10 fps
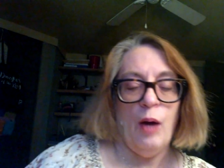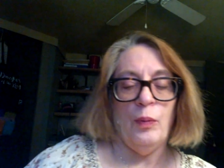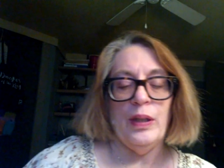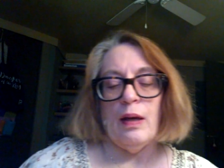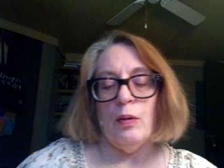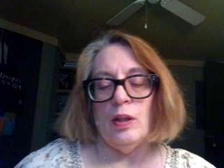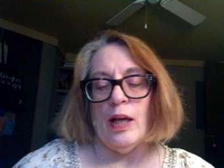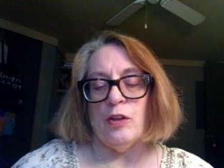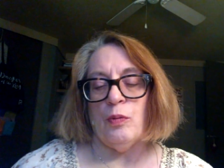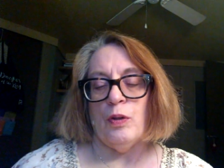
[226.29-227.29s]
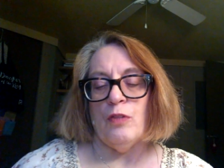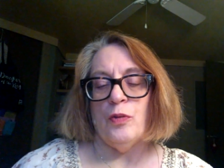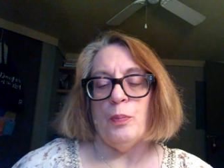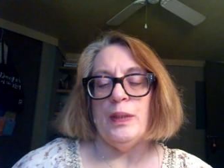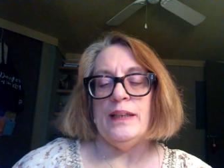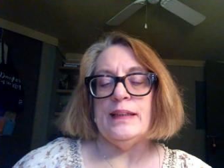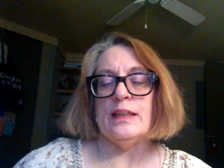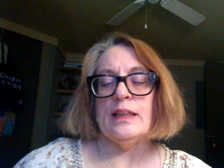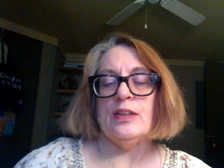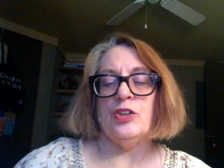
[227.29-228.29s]
I want to get like three or four
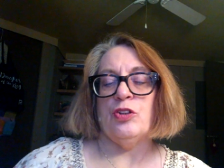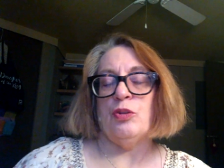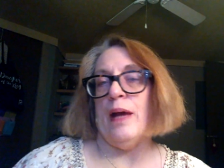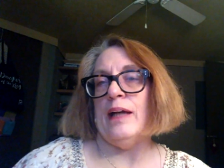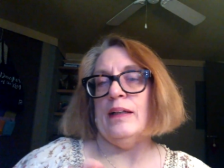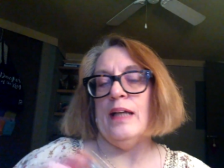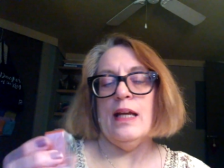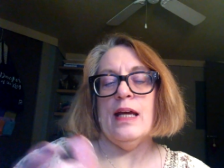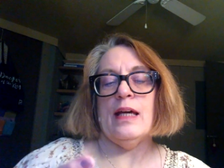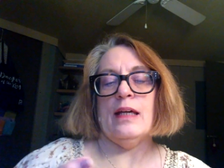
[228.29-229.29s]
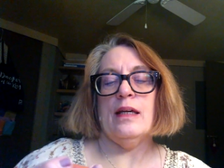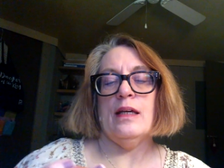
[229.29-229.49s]
pieces because they're magnetic.